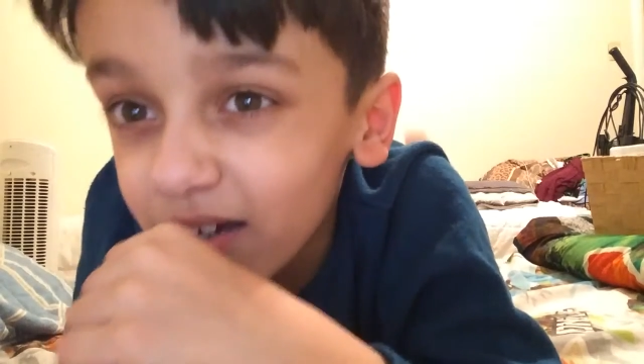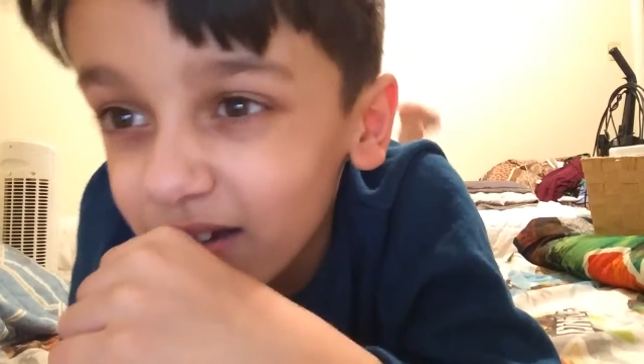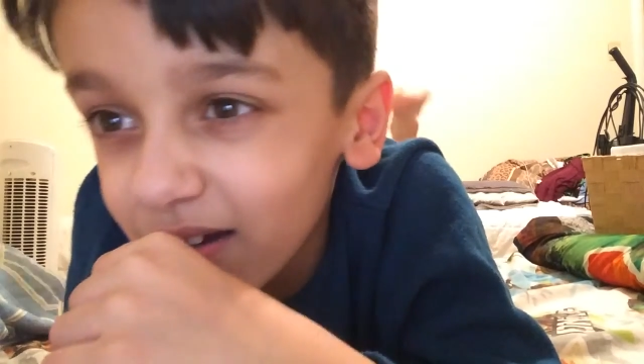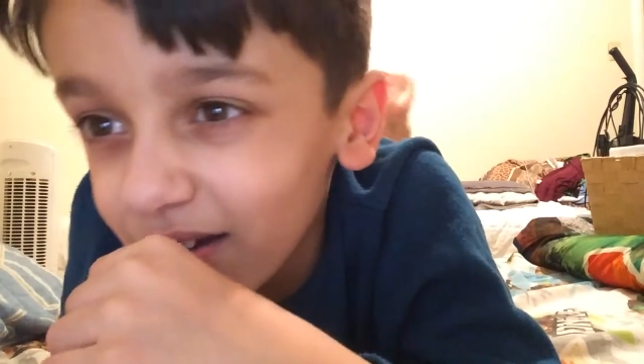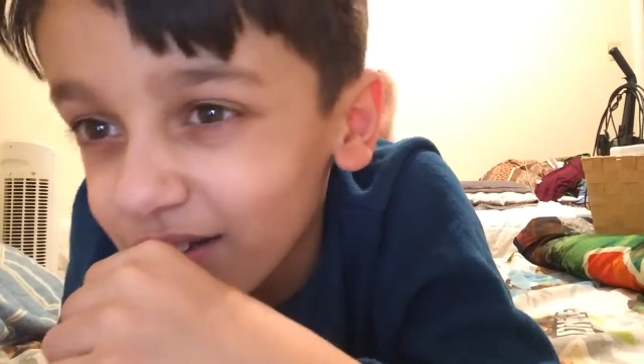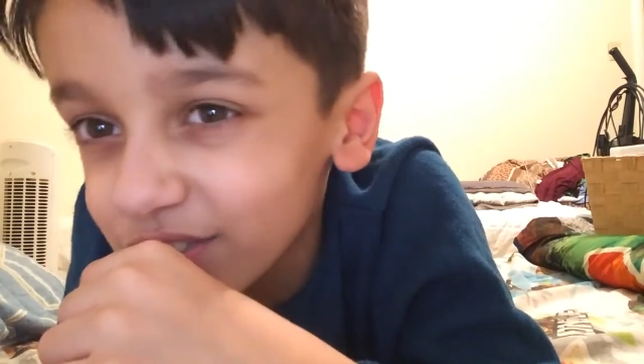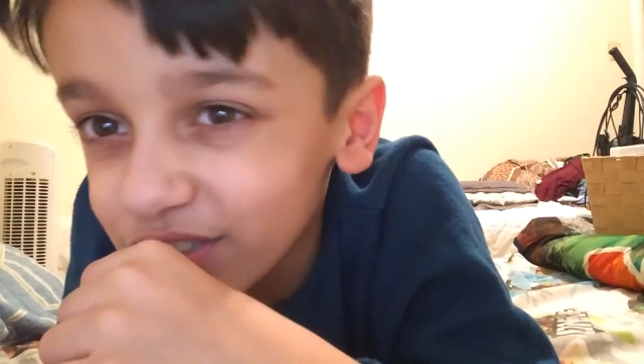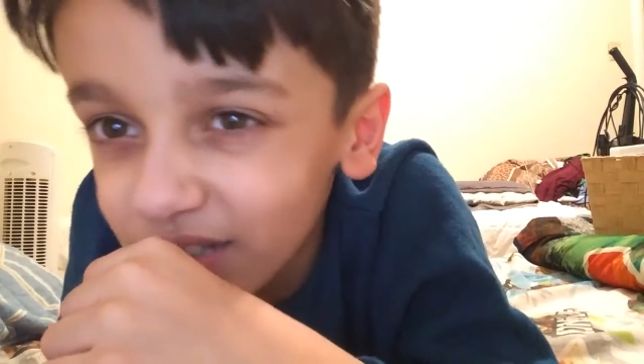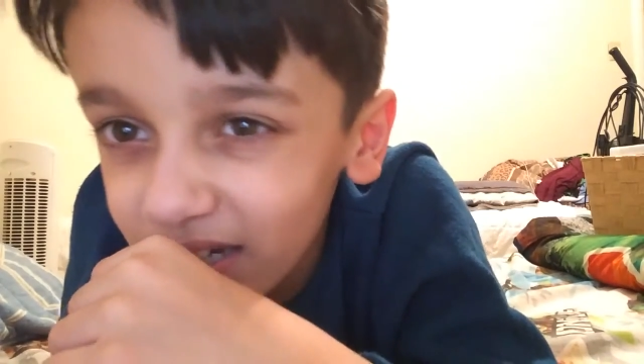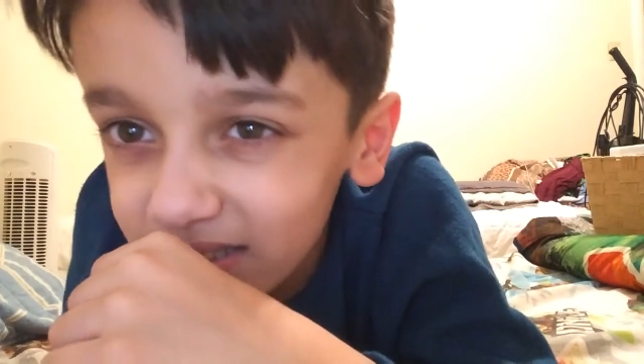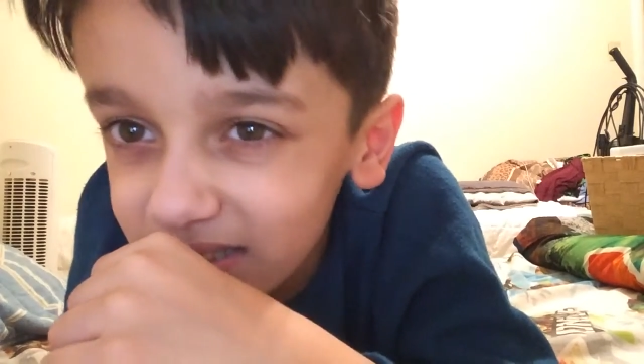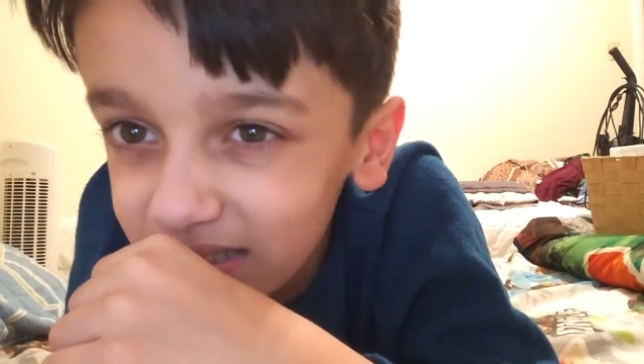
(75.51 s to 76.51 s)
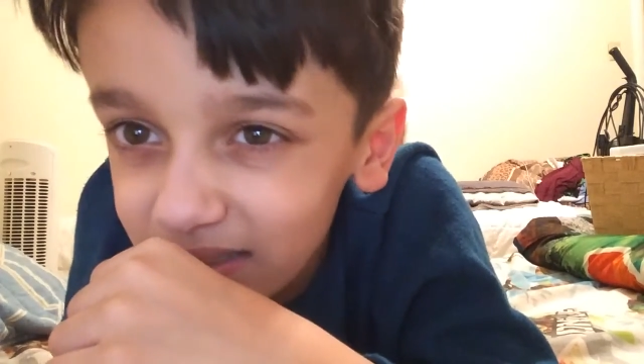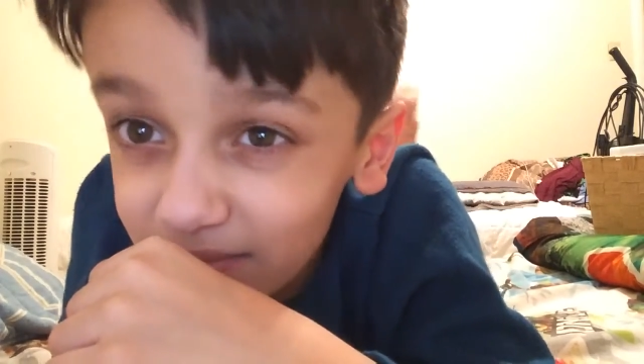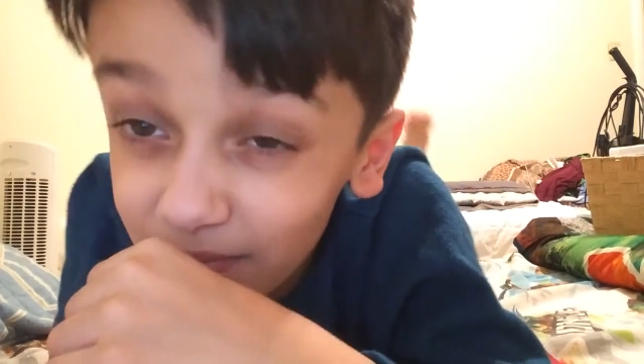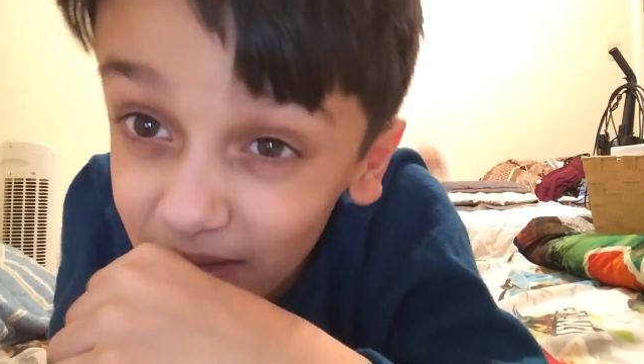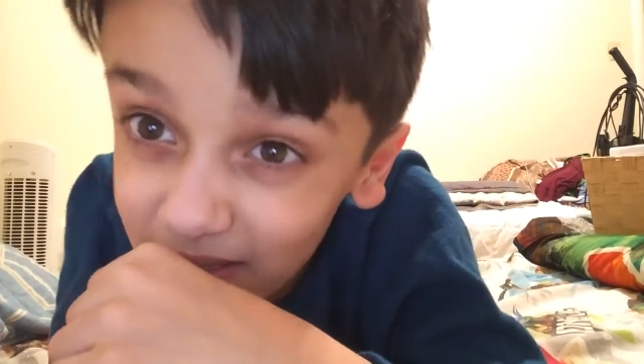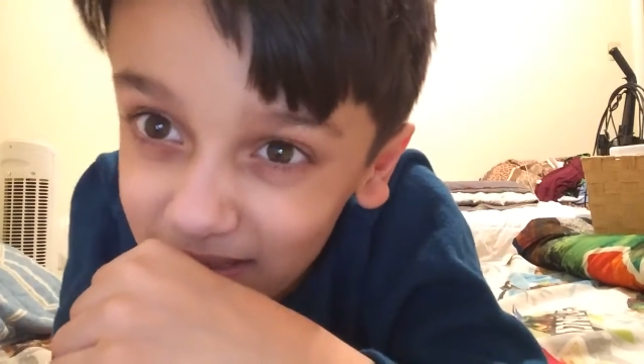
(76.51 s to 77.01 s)
"Good, John Cena
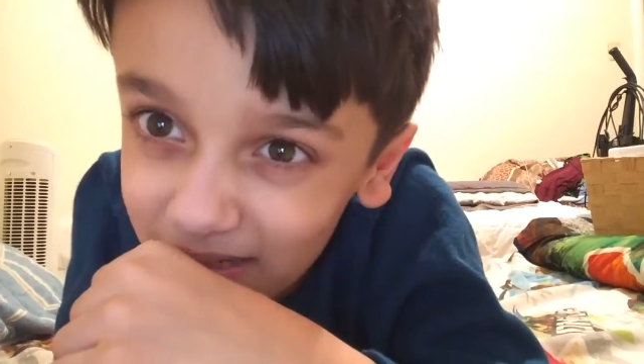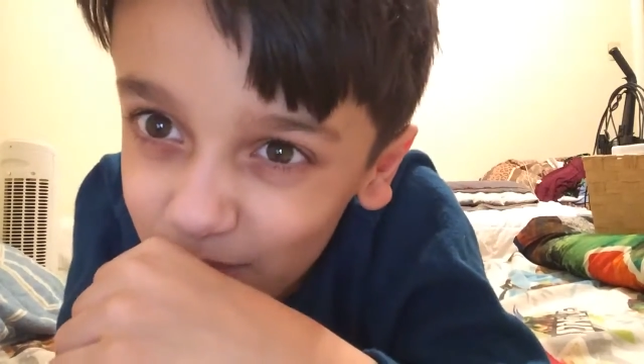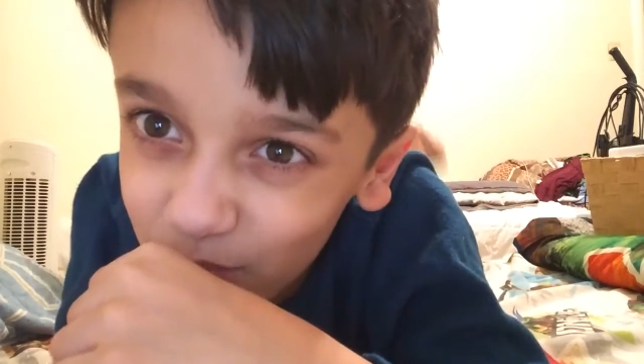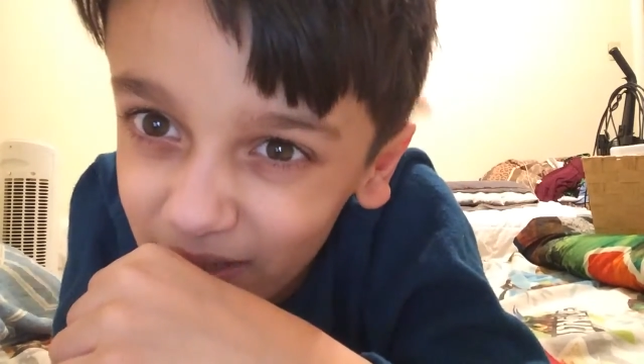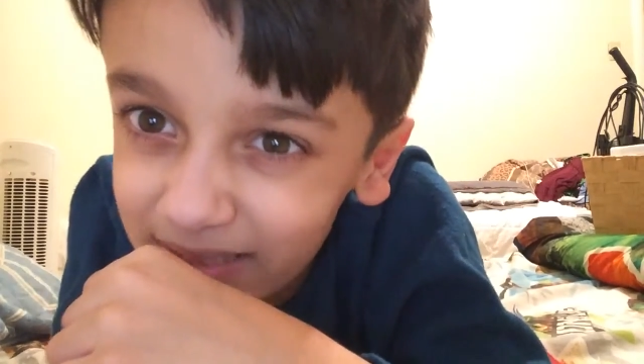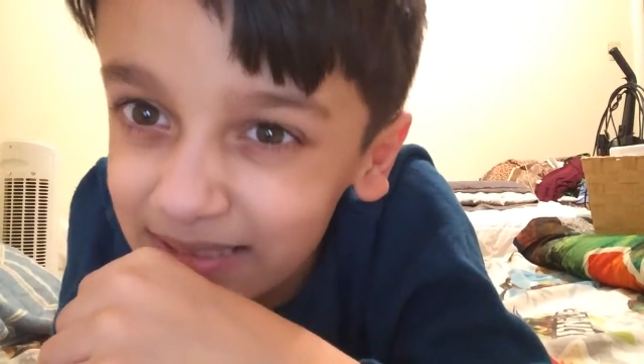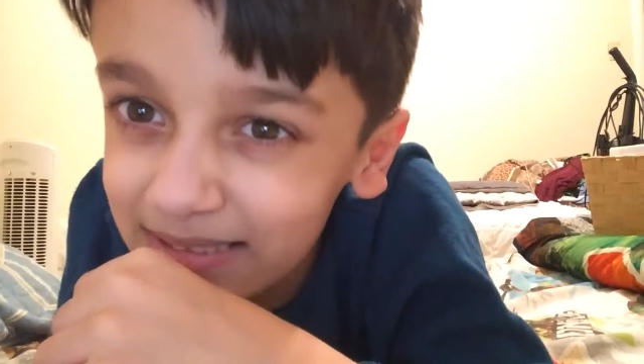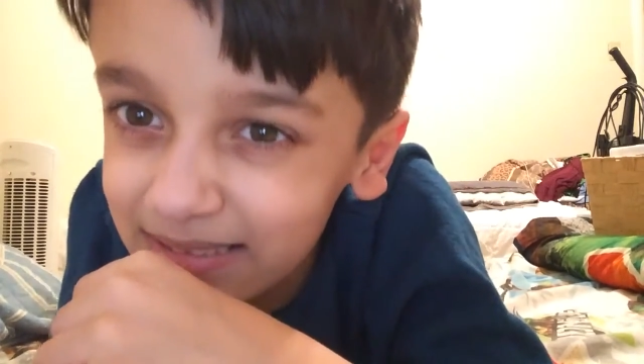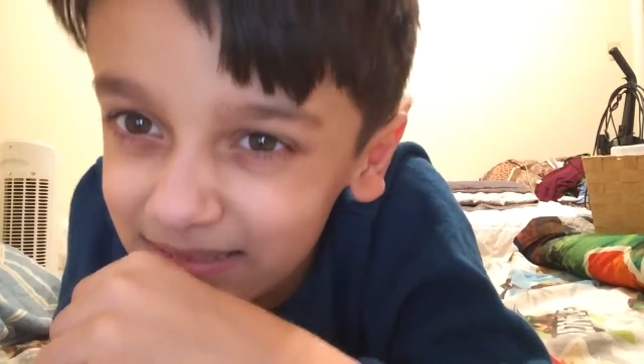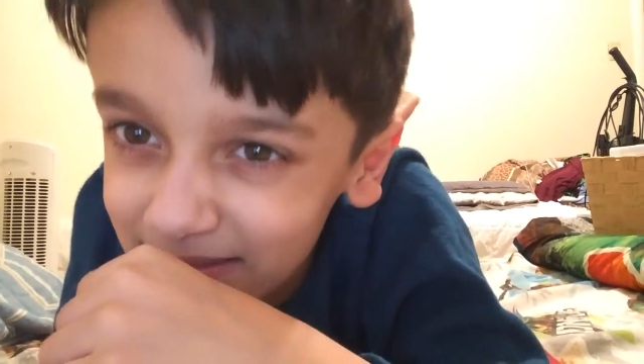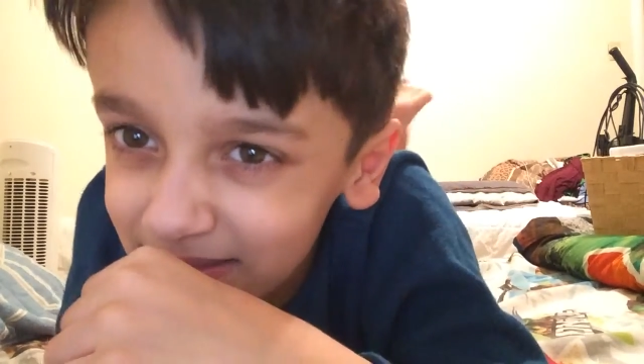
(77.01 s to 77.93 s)
finally wins."